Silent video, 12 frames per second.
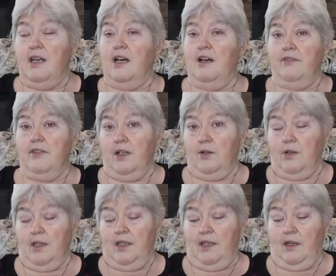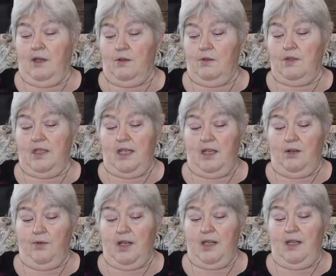of locally owned
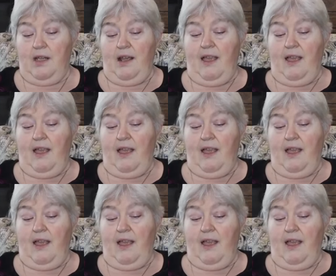eatery,